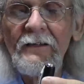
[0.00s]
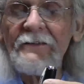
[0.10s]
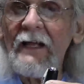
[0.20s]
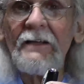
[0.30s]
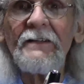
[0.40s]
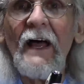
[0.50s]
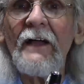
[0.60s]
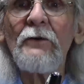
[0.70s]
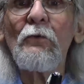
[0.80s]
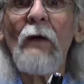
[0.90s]
that
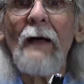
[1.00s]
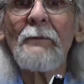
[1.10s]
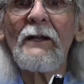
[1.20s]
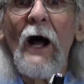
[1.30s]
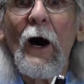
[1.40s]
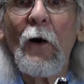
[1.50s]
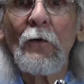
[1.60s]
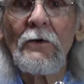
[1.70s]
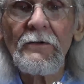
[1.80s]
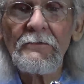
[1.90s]
dang rabbit
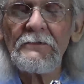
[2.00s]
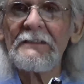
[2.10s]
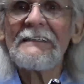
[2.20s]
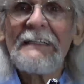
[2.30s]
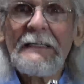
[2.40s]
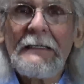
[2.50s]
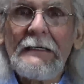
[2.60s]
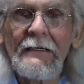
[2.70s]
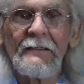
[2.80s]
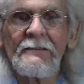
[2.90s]
hole.
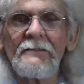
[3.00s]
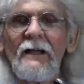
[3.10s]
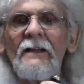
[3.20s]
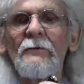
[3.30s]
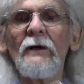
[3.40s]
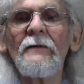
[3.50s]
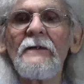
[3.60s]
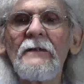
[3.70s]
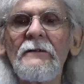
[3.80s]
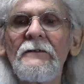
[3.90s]
Arr! Anyway,
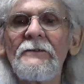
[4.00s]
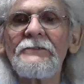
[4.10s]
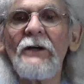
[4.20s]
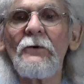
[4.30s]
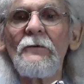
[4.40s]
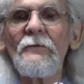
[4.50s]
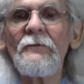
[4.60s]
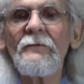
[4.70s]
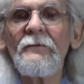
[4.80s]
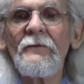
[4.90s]
so.
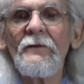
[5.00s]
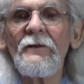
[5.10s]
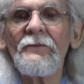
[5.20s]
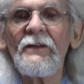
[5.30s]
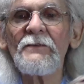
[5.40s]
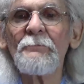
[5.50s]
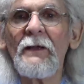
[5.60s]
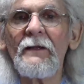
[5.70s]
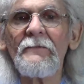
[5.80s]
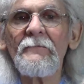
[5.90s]
This
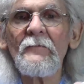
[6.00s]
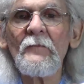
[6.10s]
pen,